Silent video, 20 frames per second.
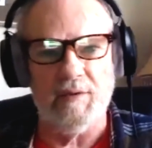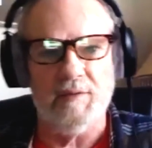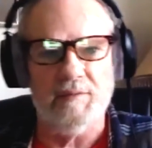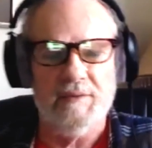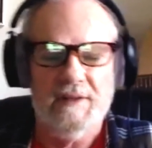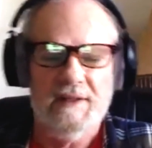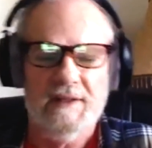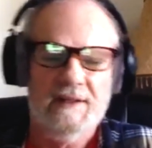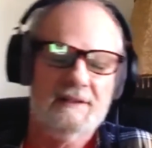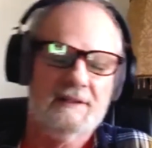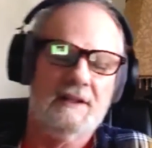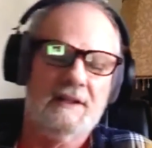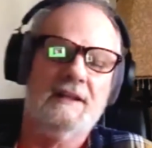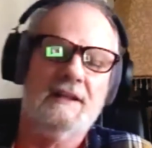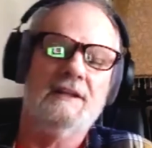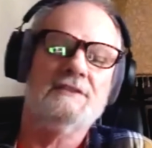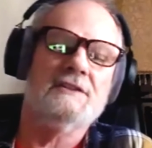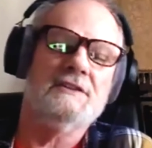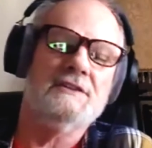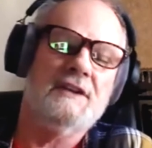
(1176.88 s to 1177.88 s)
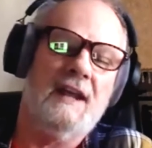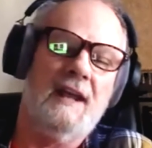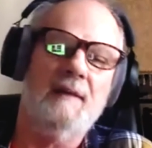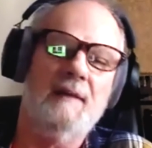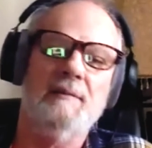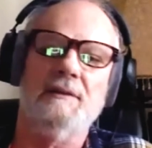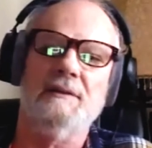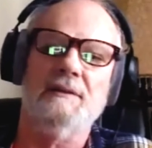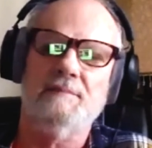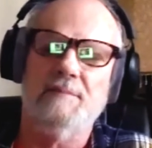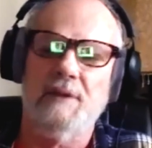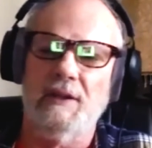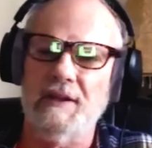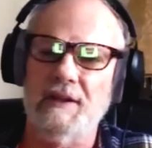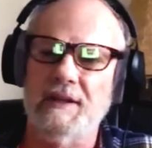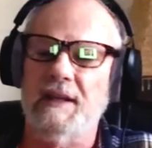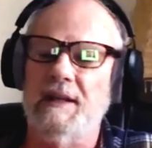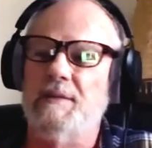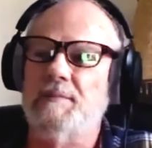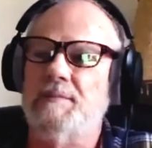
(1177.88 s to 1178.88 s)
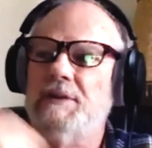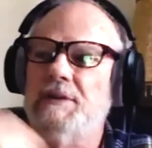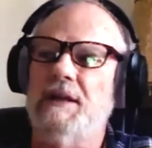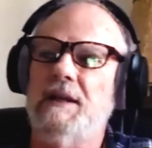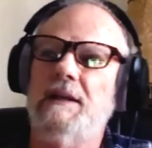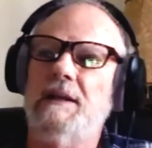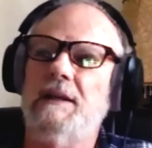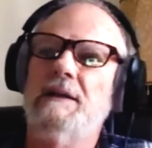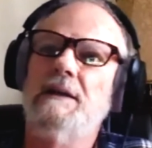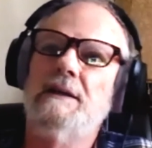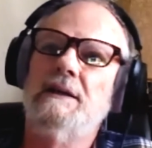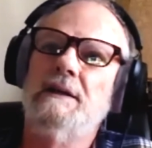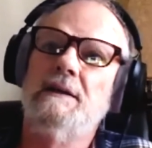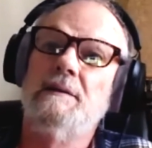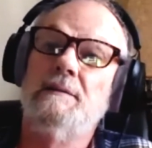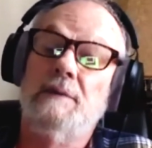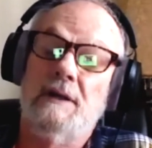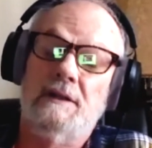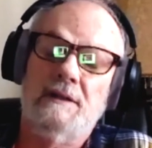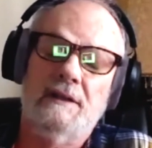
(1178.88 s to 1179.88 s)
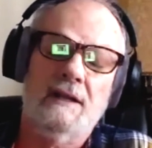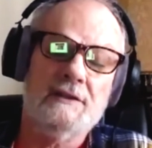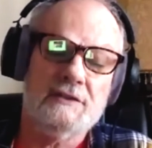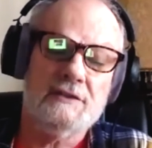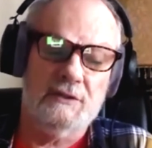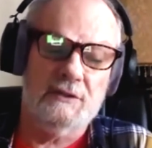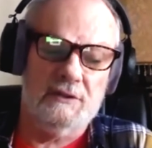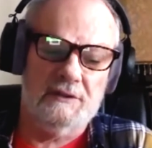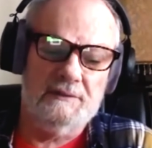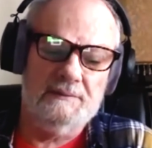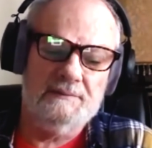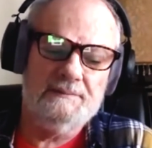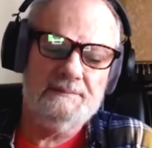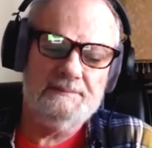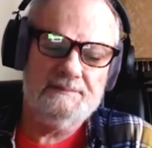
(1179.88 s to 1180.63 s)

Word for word: room, the kitchen table, and plug in and play. But that's cool.